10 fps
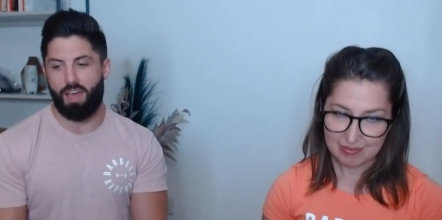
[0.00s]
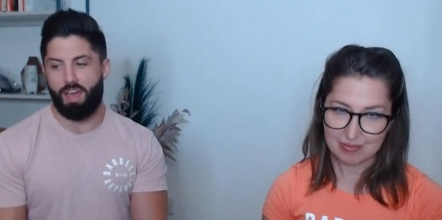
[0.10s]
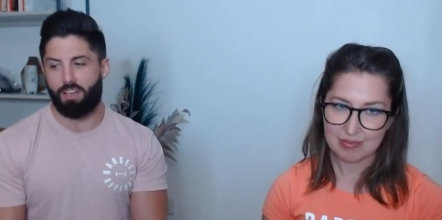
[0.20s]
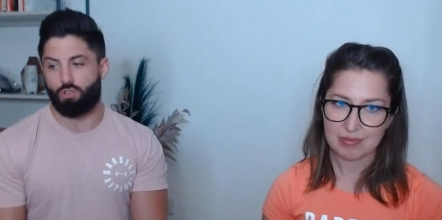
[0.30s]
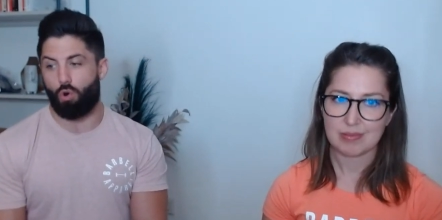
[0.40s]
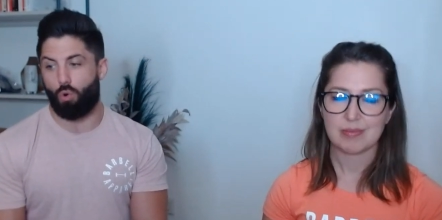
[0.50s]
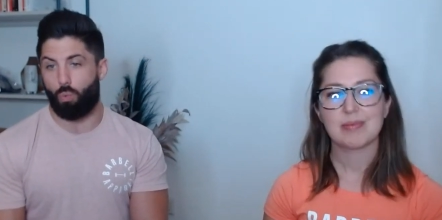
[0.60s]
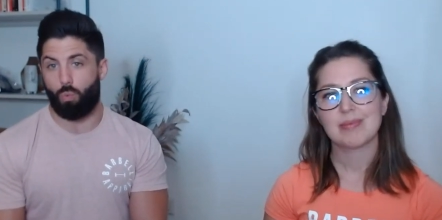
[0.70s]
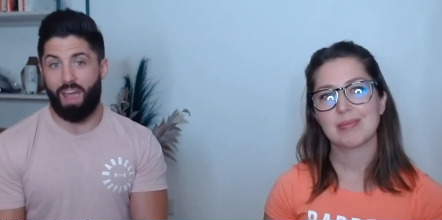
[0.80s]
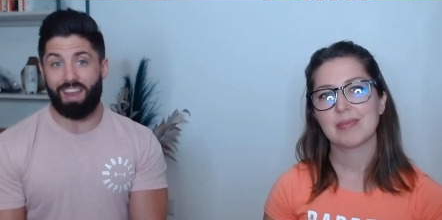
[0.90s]
Speaker 1: So
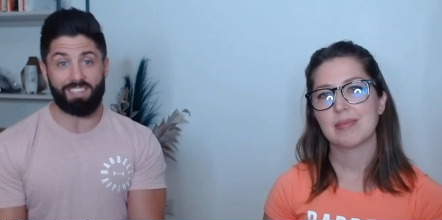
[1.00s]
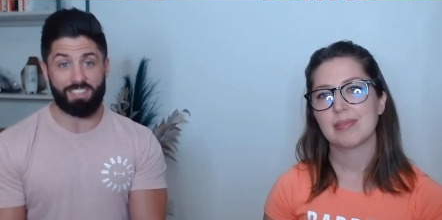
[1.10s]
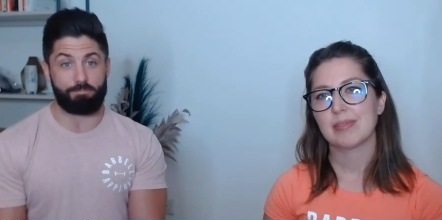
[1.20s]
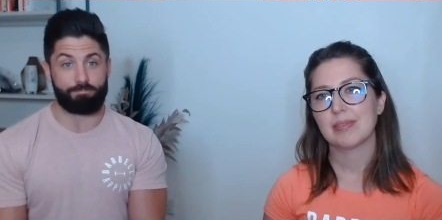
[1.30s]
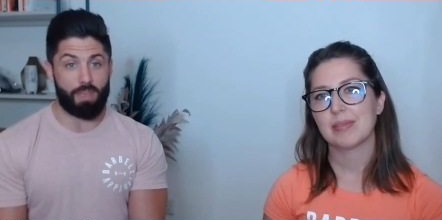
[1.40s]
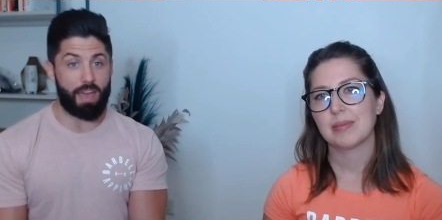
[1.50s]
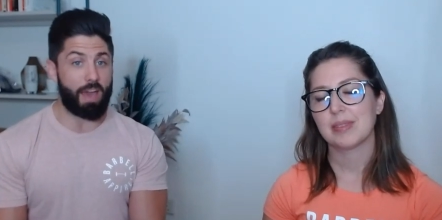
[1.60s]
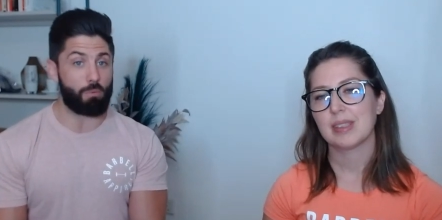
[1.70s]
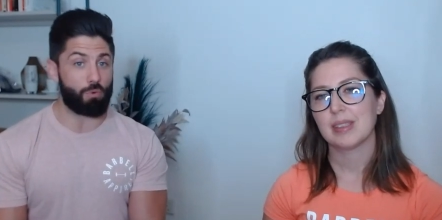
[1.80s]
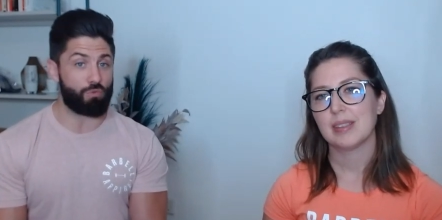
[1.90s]
when is it? Uh,
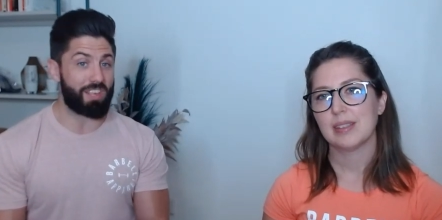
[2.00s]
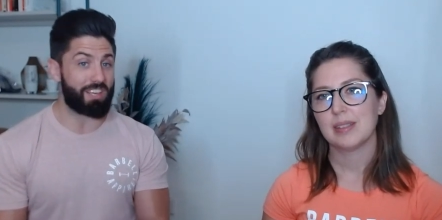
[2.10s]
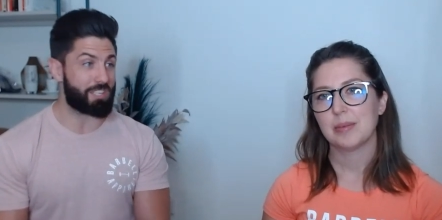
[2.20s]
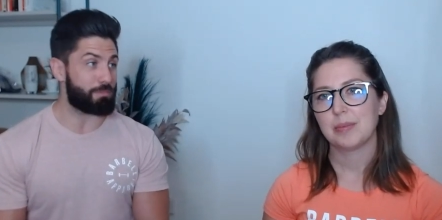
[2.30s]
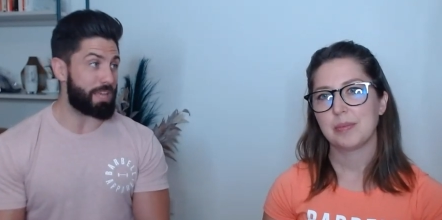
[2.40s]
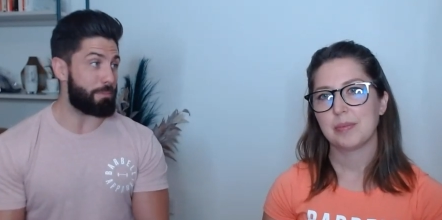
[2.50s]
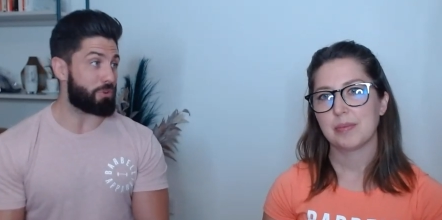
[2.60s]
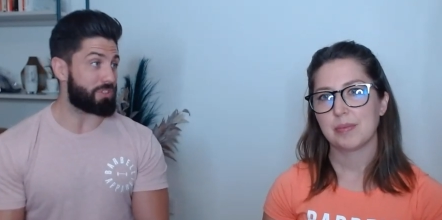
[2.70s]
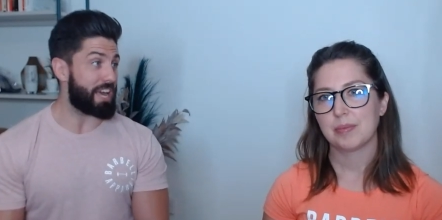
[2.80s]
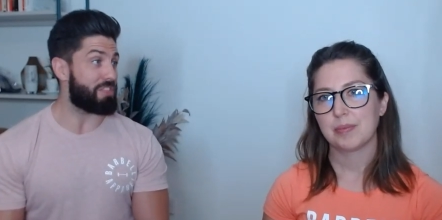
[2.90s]
well, really it's September
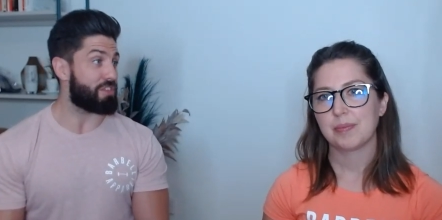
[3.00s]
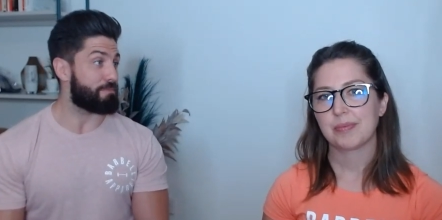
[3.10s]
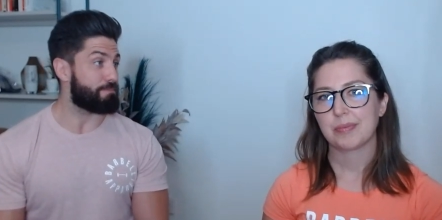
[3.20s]
tenth,